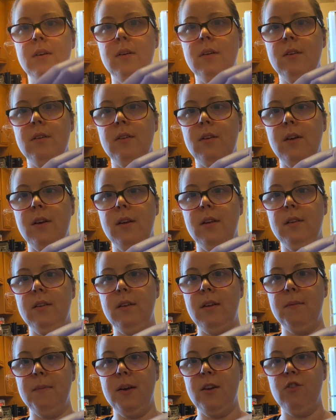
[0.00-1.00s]
So you can
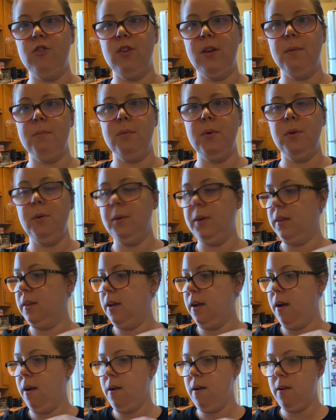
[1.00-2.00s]
see my shampoo in
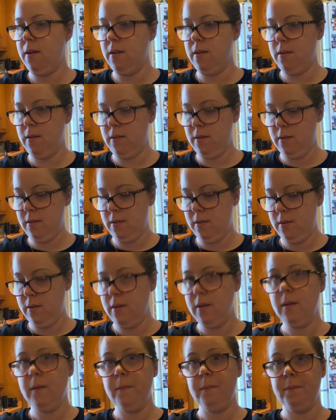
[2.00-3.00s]
there.
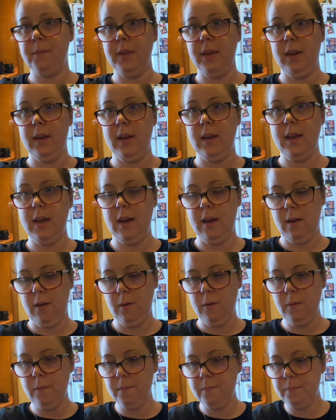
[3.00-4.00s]
And
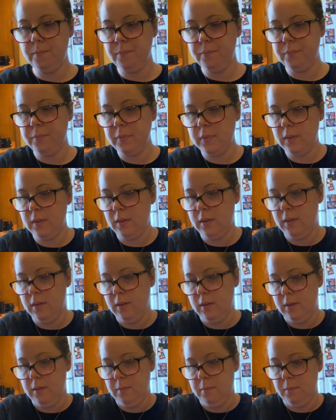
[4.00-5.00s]
now
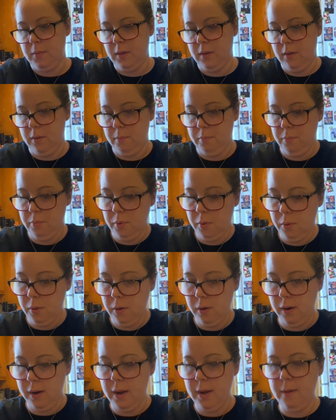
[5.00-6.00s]
I'm gonna
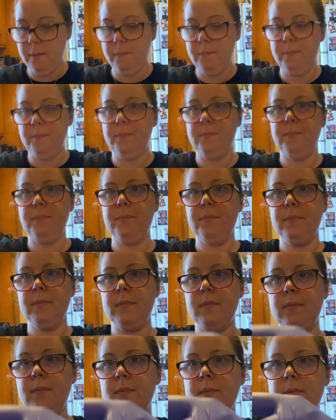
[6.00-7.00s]
pour it
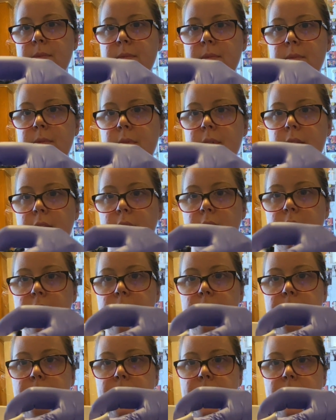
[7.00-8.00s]

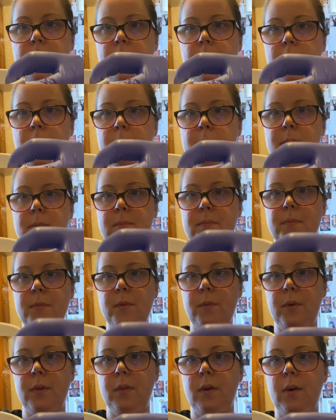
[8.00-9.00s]
into my cup
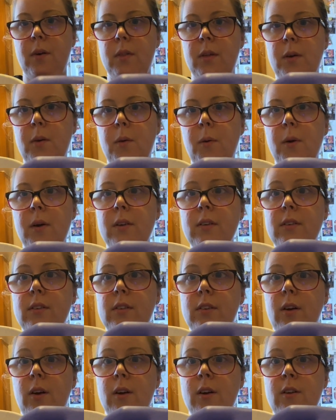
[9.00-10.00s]
with all the
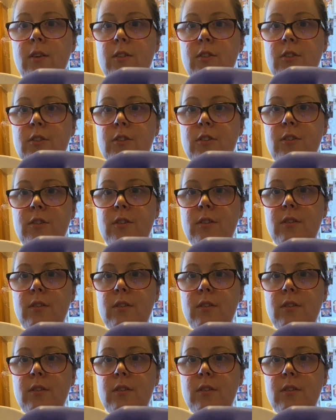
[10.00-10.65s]
cornstarch.